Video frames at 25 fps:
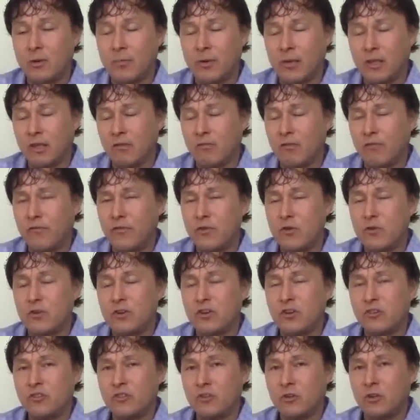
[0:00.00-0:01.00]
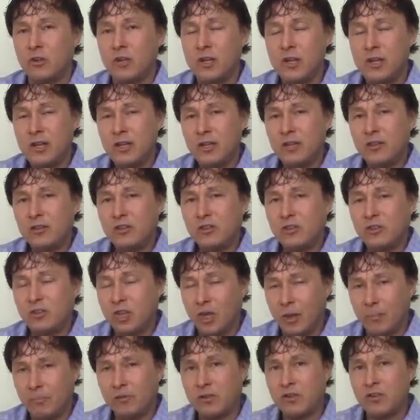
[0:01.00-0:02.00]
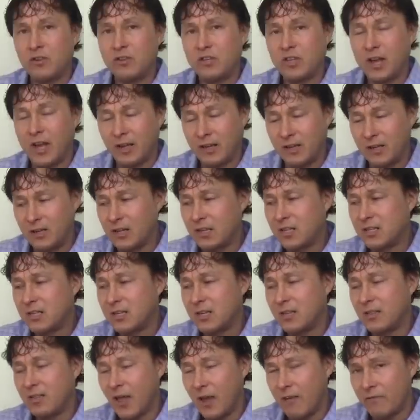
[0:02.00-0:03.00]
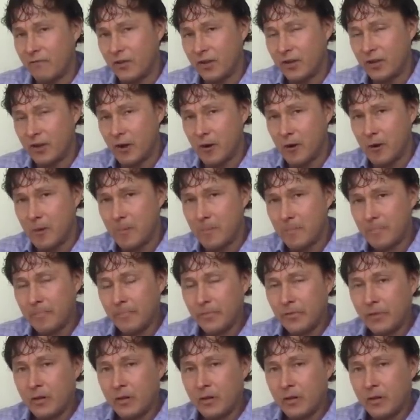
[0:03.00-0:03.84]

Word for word: I might give a few additional tips and techniques in that video.